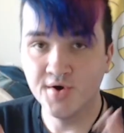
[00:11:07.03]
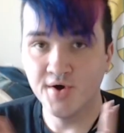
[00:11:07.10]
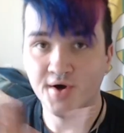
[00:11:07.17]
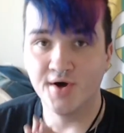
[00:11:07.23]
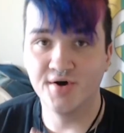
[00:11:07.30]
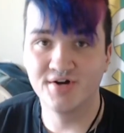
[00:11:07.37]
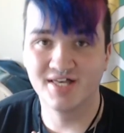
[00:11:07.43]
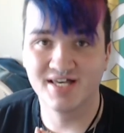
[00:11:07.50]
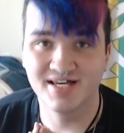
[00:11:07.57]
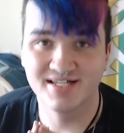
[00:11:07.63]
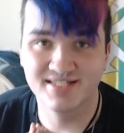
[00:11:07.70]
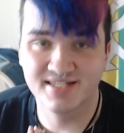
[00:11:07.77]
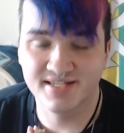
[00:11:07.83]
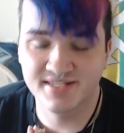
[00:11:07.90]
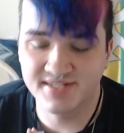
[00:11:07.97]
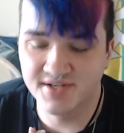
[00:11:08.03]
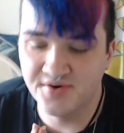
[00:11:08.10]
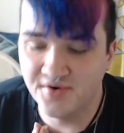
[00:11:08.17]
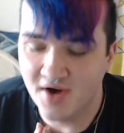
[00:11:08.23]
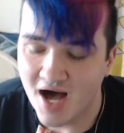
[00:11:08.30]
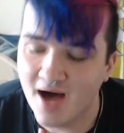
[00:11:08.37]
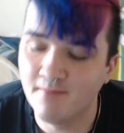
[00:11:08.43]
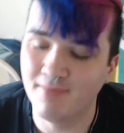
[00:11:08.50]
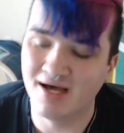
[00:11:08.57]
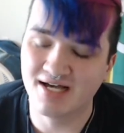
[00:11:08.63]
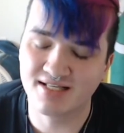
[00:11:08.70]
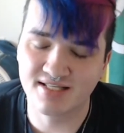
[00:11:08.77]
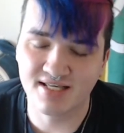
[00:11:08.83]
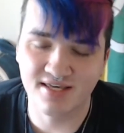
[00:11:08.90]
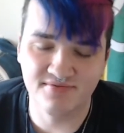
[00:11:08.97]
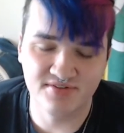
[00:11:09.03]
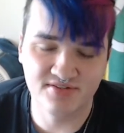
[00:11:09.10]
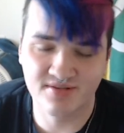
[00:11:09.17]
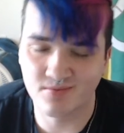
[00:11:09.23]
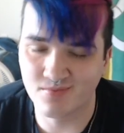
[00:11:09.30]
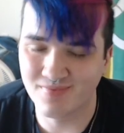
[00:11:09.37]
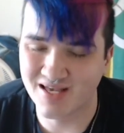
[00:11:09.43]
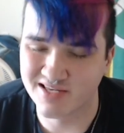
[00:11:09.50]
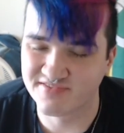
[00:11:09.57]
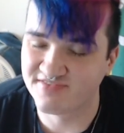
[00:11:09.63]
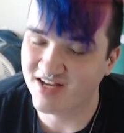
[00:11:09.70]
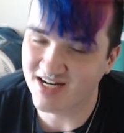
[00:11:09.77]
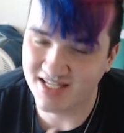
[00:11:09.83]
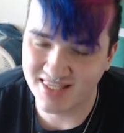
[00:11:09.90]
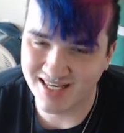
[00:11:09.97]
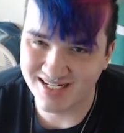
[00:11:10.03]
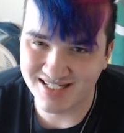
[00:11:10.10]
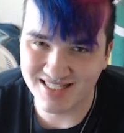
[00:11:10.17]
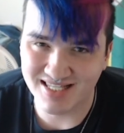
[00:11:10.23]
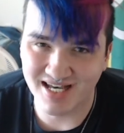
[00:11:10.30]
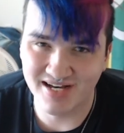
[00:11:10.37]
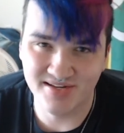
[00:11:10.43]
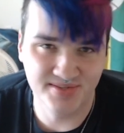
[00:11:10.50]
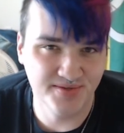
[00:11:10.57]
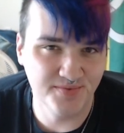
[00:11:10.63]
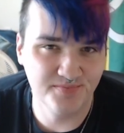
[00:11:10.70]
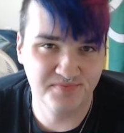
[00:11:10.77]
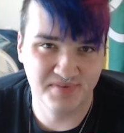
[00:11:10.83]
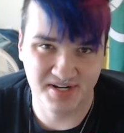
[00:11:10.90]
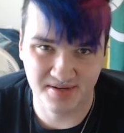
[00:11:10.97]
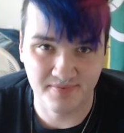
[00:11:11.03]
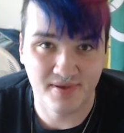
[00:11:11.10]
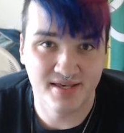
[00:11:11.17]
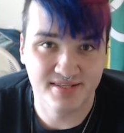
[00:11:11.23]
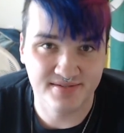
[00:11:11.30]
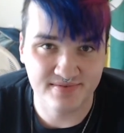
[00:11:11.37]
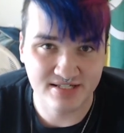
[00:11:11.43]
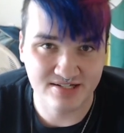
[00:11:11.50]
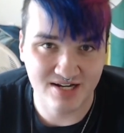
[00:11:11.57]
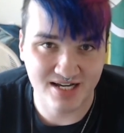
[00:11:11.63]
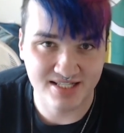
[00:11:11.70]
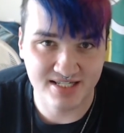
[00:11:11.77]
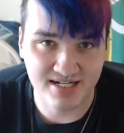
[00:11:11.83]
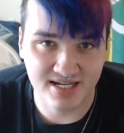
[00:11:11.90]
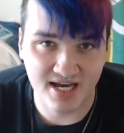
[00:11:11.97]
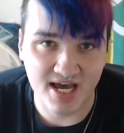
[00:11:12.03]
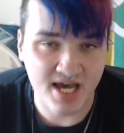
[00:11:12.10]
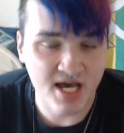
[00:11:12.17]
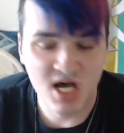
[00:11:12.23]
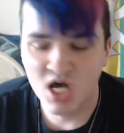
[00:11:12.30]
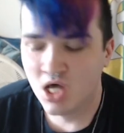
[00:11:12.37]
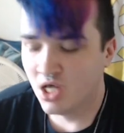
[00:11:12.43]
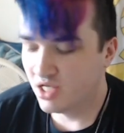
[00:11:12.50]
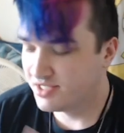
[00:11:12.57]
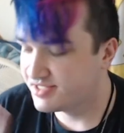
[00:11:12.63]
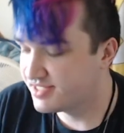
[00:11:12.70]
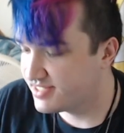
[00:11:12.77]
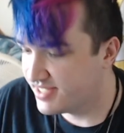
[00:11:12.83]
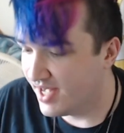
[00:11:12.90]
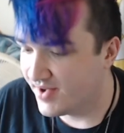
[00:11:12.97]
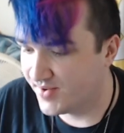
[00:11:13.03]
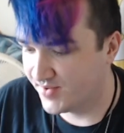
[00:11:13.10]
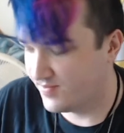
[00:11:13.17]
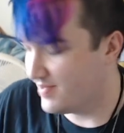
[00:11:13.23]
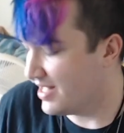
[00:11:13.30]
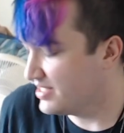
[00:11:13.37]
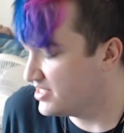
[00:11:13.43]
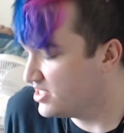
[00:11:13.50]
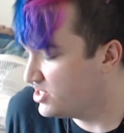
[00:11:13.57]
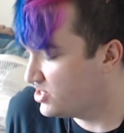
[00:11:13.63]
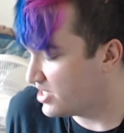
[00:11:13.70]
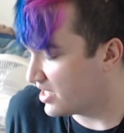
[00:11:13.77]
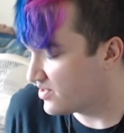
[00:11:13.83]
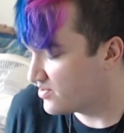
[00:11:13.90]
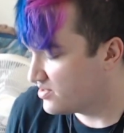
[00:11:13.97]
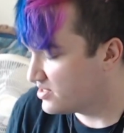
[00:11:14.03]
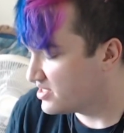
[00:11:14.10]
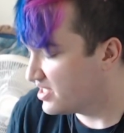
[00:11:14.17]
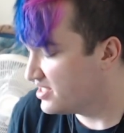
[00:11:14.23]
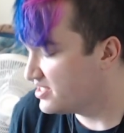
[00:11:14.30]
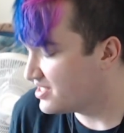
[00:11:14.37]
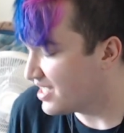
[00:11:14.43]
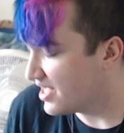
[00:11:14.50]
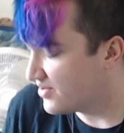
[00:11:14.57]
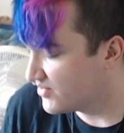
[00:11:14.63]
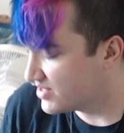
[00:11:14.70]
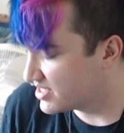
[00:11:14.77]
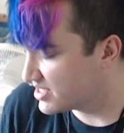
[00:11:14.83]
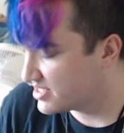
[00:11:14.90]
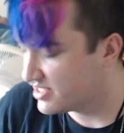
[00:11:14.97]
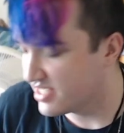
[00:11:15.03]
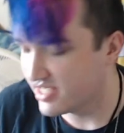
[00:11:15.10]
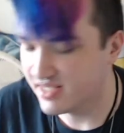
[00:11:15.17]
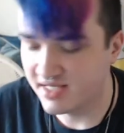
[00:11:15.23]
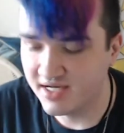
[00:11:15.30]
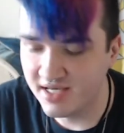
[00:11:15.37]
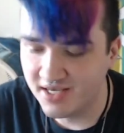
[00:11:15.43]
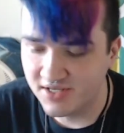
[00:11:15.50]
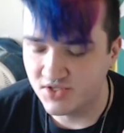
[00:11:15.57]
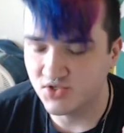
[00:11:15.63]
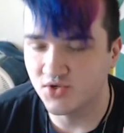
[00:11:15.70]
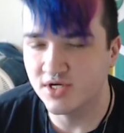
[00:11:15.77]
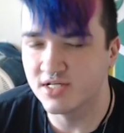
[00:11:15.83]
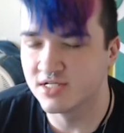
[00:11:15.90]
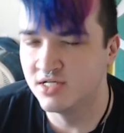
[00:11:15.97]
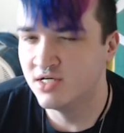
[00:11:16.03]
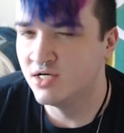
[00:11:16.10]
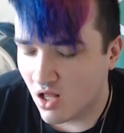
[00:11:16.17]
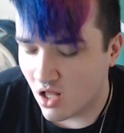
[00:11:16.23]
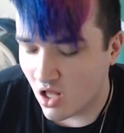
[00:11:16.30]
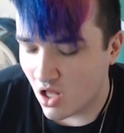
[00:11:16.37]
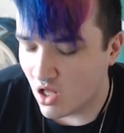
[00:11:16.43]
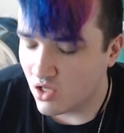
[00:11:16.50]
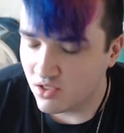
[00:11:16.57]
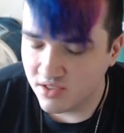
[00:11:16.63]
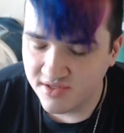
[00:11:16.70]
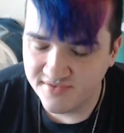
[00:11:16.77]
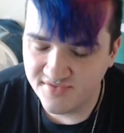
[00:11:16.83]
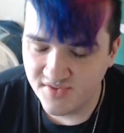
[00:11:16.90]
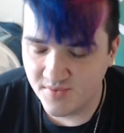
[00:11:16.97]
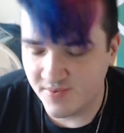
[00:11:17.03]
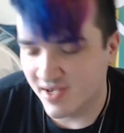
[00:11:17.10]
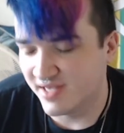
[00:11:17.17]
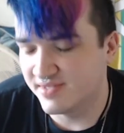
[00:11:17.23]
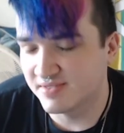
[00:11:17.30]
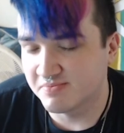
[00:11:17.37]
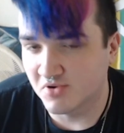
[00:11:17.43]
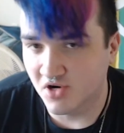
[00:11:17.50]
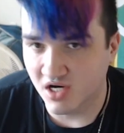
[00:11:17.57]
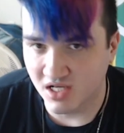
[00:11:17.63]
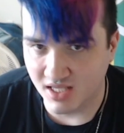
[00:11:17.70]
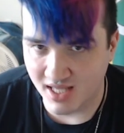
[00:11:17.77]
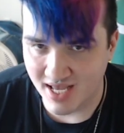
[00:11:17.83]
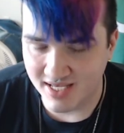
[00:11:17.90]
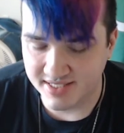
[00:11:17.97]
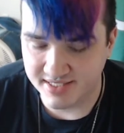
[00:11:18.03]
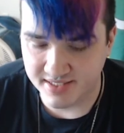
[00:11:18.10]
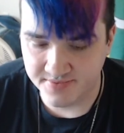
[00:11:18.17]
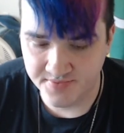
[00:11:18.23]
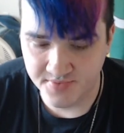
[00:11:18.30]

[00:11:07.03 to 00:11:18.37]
Okay guys, so I'm back to give you some of my final thoughts on the Monq pens we tried today. So, as a general sense, I would say that I enjoyed all of the pens more or less.